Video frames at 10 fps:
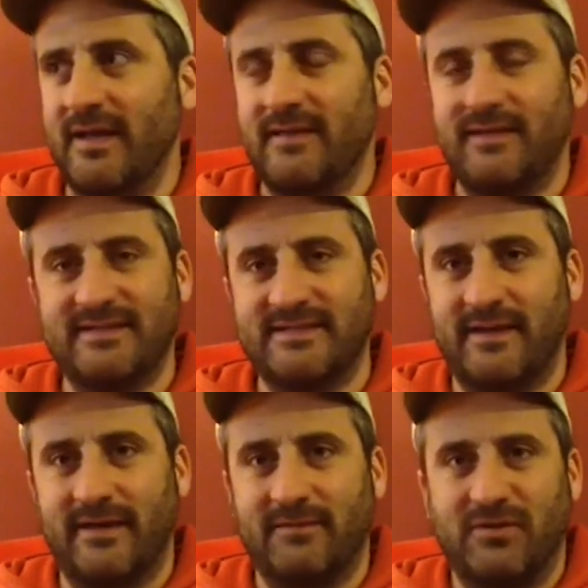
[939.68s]
that's
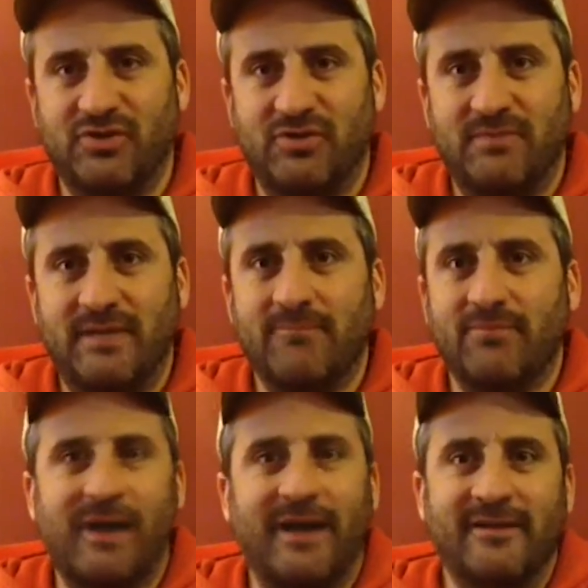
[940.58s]
not, you shouldn't be
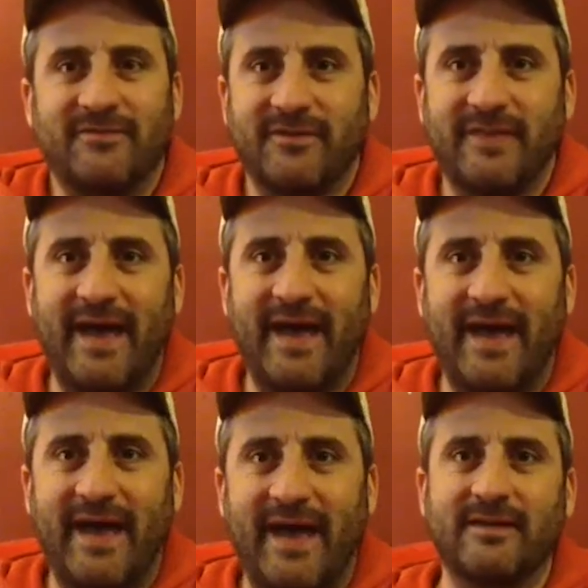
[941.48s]
applauded for that,
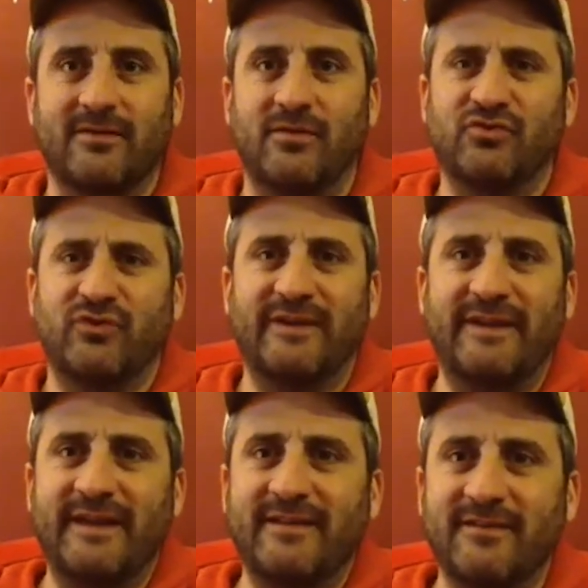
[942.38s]
like, or treated
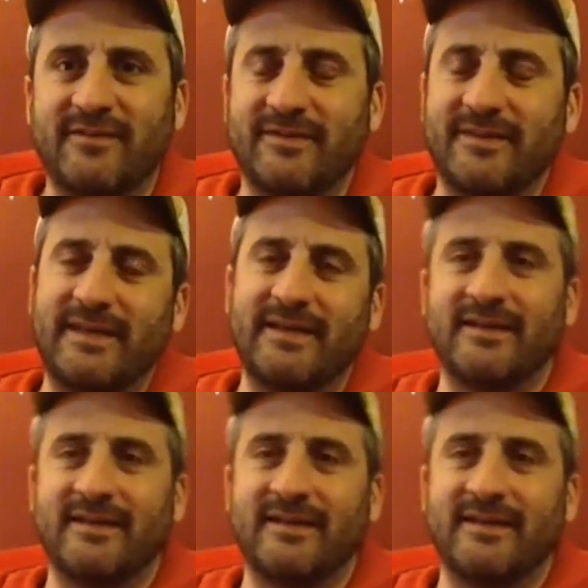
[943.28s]
any differently.